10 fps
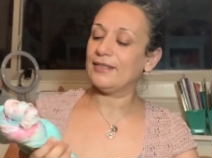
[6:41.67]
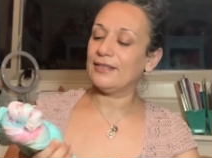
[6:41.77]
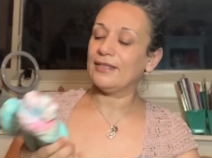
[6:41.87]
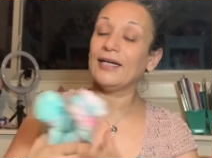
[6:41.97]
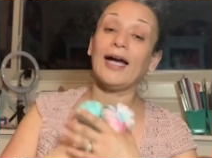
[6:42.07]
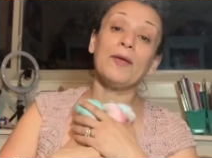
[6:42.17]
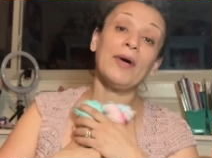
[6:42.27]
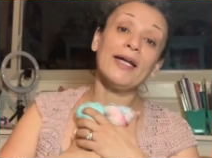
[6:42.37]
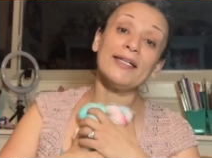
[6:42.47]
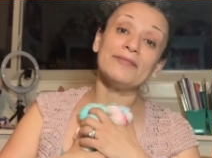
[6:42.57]
I
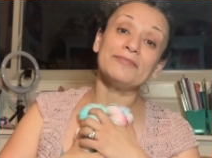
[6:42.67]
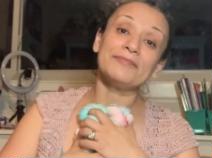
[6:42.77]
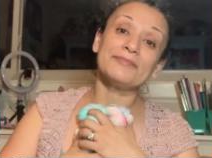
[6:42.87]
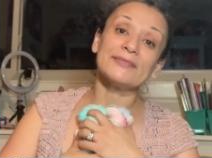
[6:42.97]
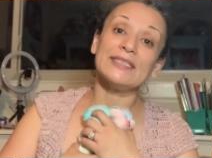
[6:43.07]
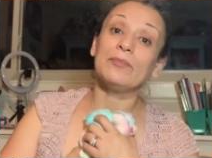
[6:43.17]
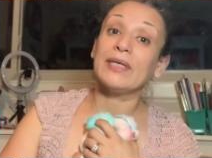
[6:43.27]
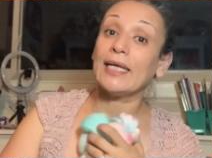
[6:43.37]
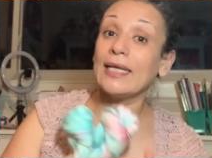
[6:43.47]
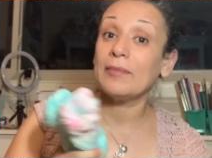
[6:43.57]
bought it. But
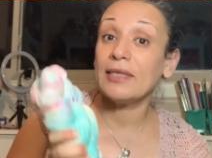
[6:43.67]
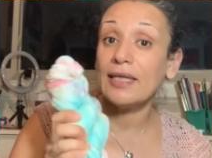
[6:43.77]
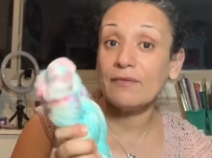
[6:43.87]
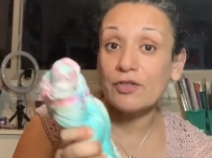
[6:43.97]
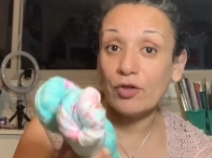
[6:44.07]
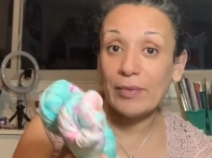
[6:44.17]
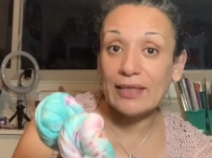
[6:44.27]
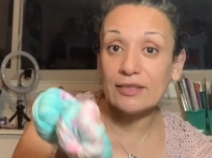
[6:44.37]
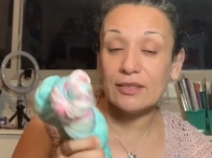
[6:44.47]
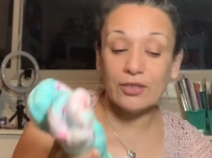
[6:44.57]
I am going to have to go
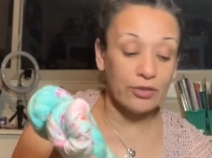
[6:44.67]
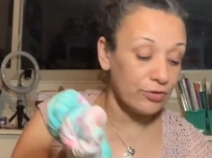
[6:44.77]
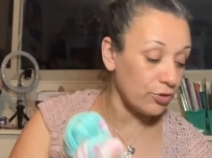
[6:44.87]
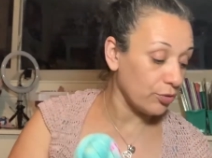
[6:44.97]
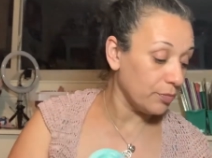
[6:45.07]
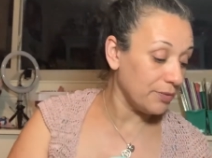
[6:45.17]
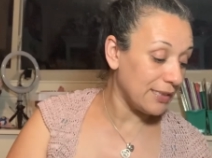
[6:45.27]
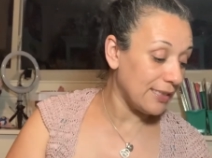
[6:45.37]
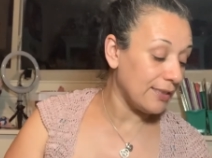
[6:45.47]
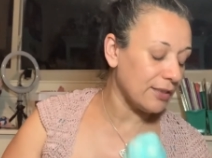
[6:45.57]
back to the yarn store
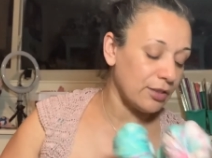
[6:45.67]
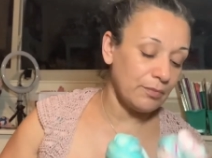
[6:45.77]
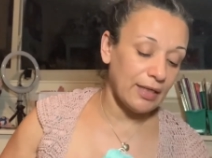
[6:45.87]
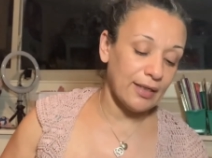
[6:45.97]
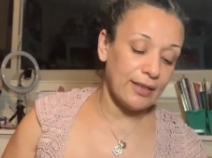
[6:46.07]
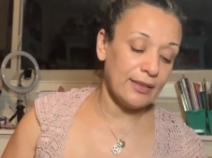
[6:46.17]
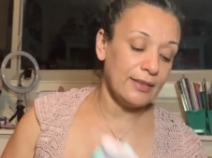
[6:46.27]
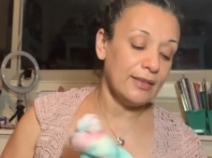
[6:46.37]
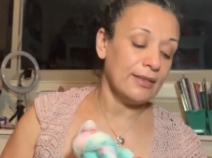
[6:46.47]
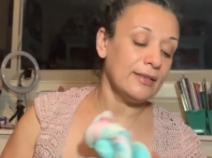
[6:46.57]
boutique to buy
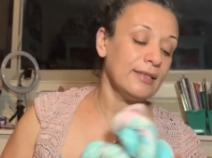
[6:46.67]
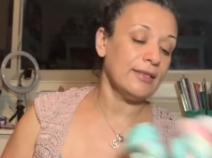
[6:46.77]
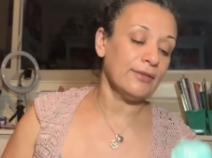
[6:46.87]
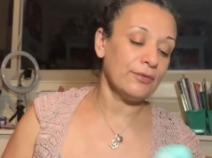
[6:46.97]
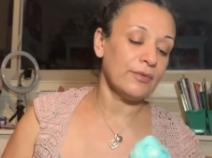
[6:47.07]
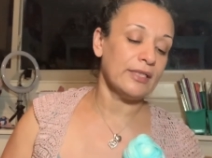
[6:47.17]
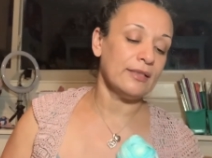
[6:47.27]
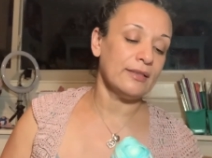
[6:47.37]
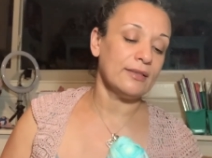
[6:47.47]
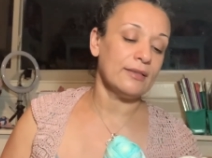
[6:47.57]
the other one.
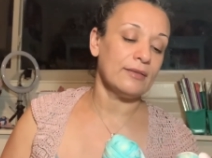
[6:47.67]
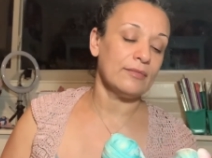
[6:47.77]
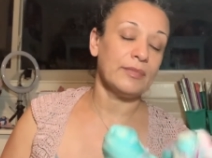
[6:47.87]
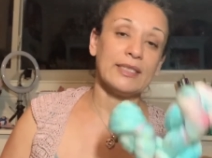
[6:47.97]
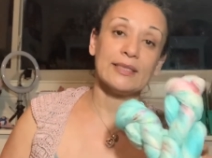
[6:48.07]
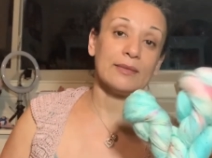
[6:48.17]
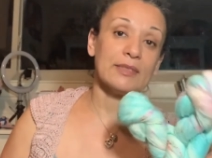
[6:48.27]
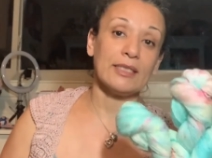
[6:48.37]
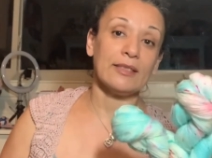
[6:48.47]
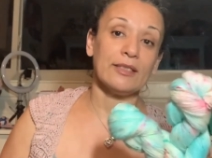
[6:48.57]
Because I'm
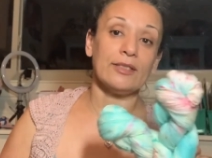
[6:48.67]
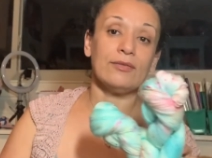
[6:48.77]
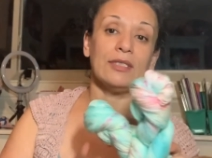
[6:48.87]
telling you,